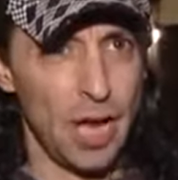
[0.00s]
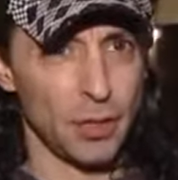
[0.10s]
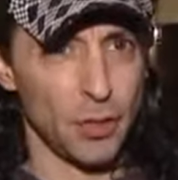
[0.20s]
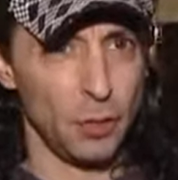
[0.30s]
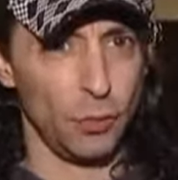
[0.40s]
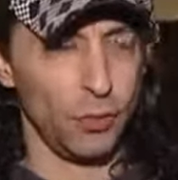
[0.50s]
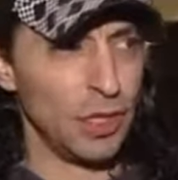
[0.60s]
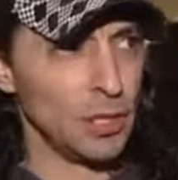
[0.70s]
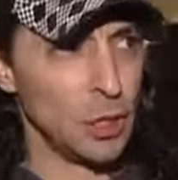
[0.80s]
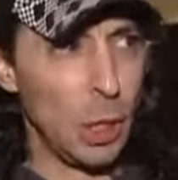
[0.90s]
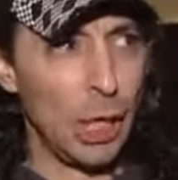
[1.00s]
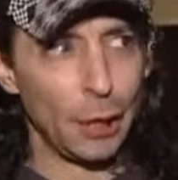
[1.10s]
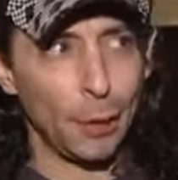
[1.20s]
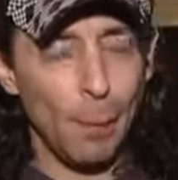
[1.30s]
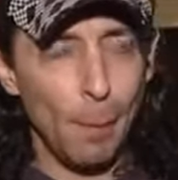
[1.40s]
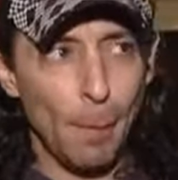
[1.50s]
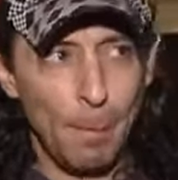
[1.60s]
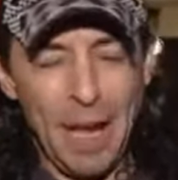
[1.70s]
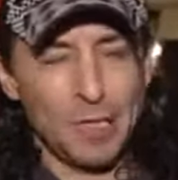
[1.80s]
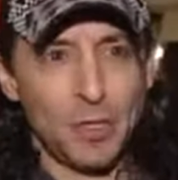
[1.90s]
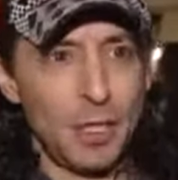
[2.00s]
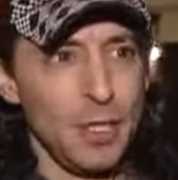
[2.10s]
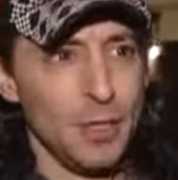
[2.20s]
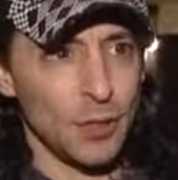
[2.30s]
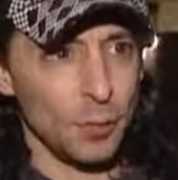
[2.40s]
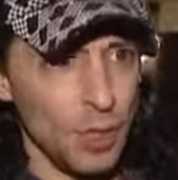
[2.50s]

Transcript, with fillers: tax on things like pasties